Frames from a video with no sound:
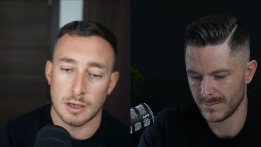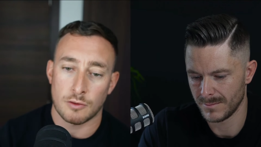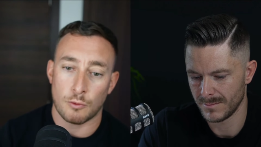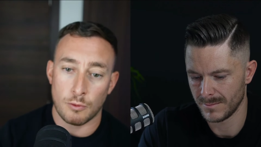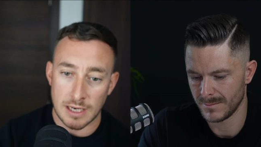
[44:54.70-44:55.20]

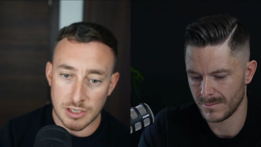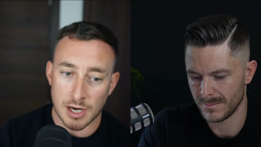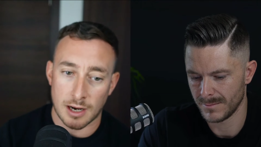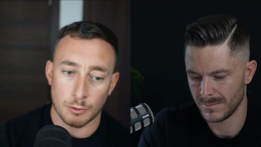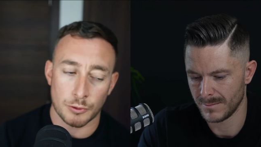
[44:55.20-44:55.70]
Speaker 1: reach
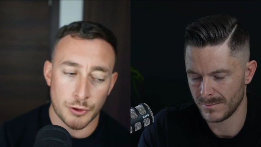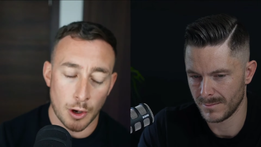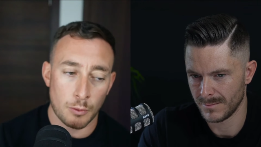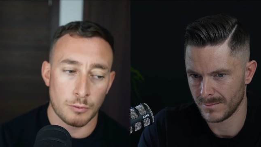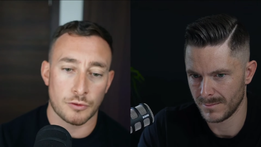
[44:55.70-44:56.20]
out
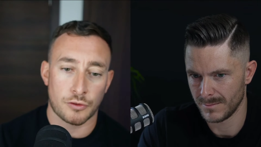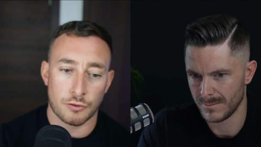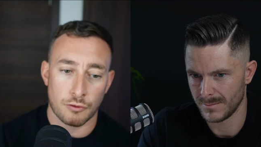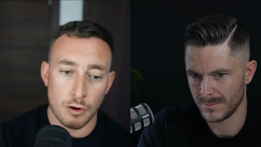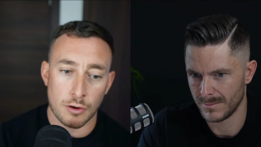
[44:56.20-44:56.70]
don't
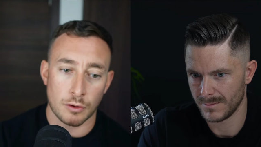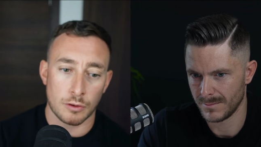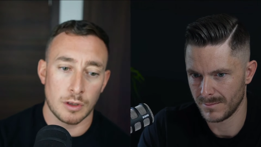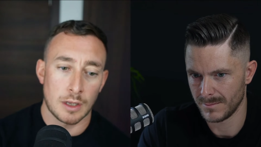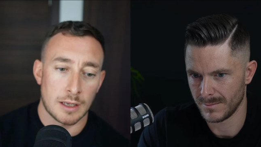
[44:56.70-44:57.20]
struggle
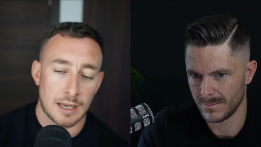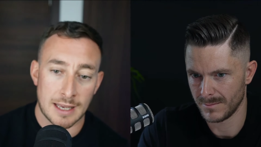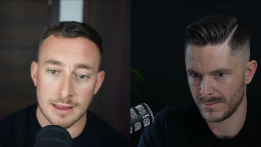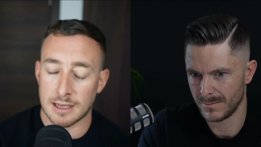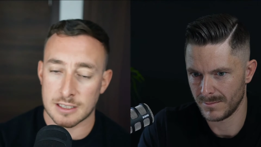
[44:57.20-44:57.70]
in
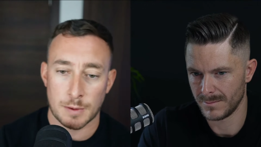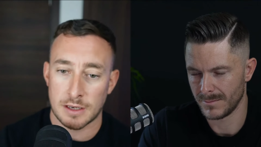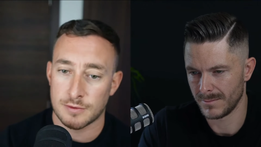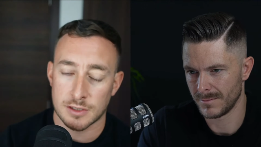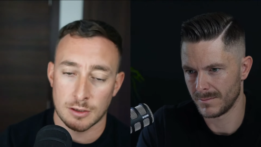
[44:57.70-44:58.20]
that space for
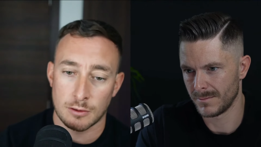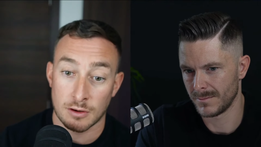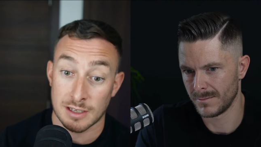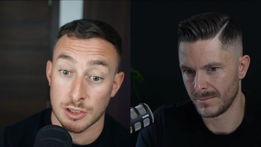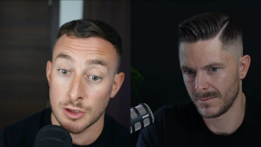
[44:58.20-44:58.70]
too long.
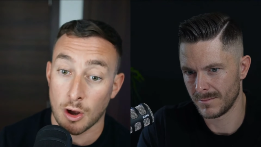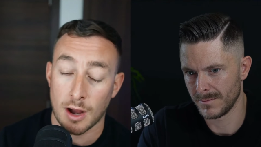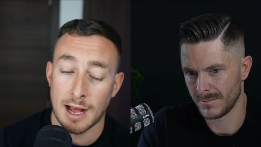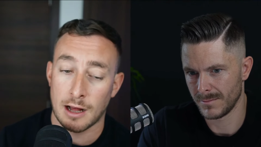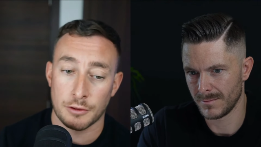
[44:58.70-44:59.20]
It's not a
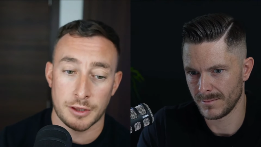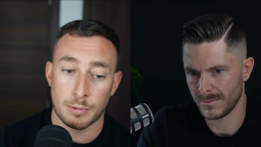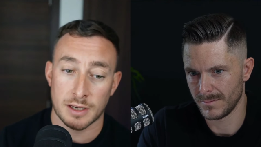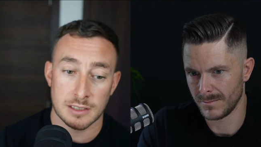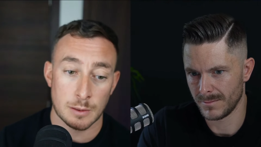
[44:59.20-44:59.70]
healthy place to